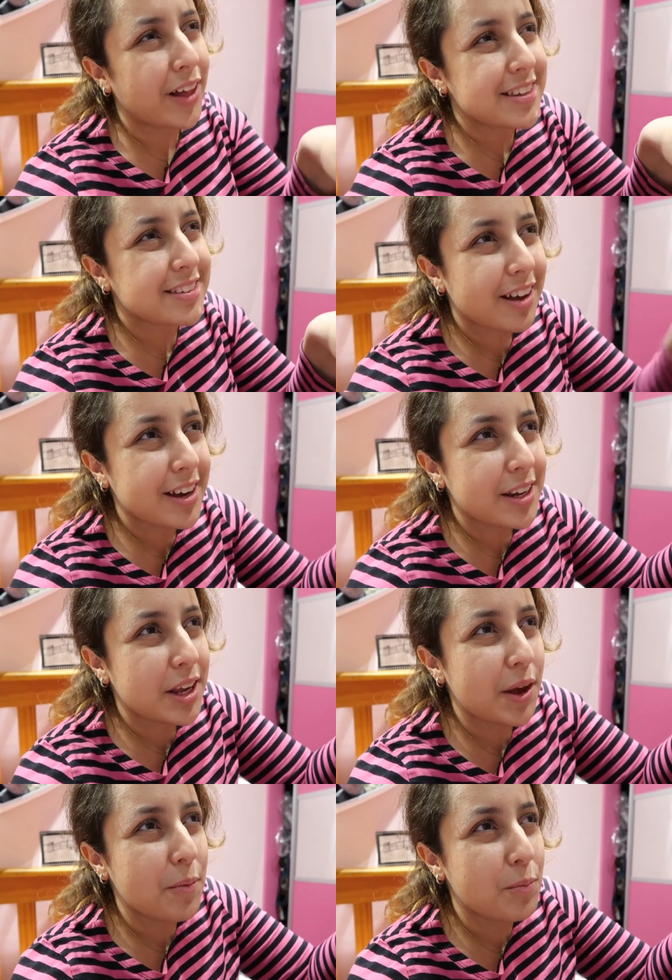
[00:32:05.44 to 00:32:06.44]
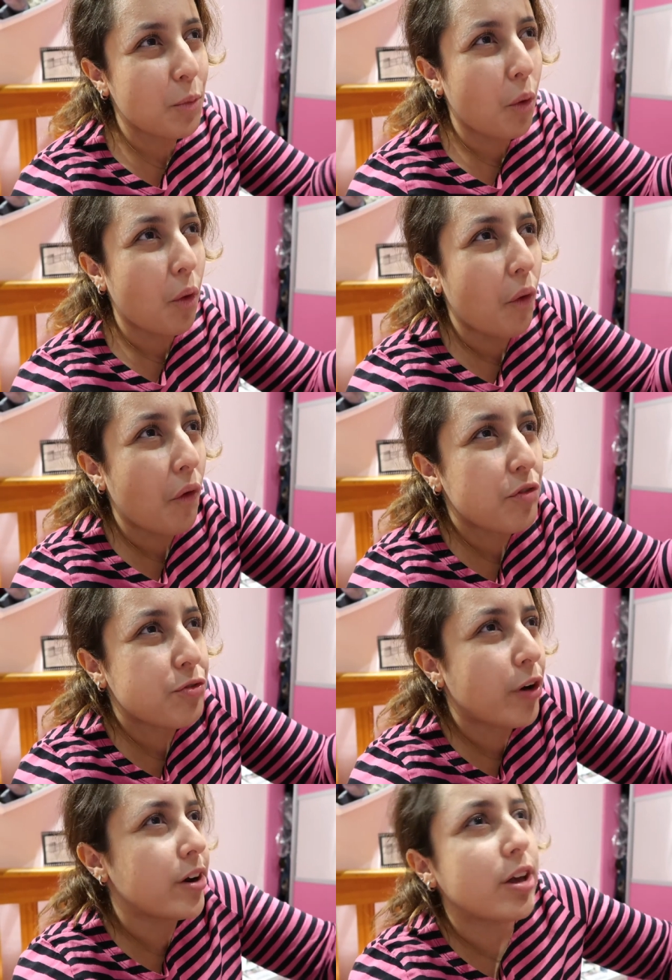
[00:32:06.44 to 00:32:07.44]
that slightly more
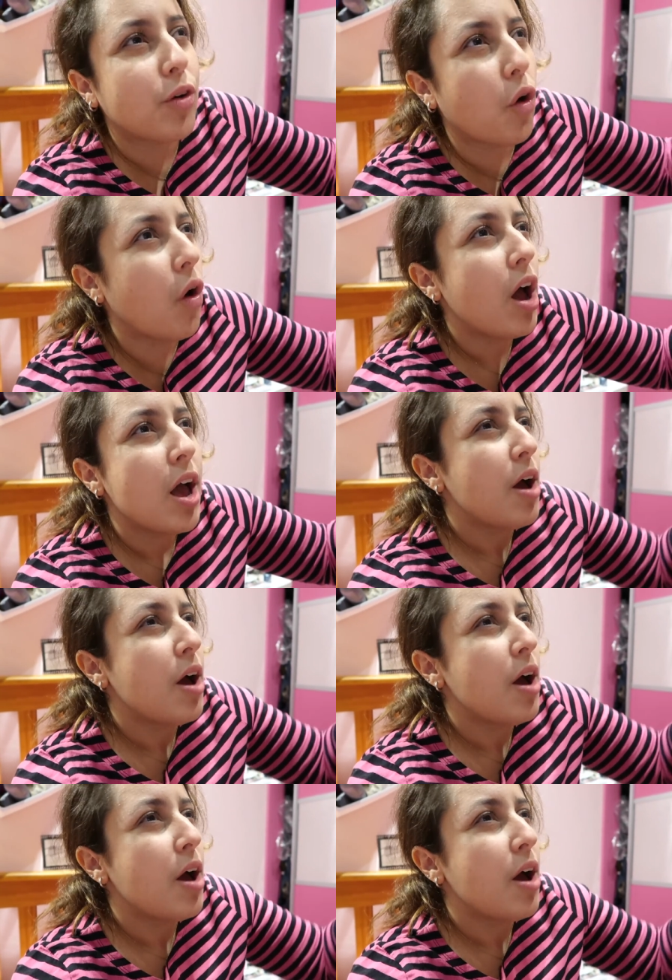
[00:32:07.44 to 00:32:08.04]
funny or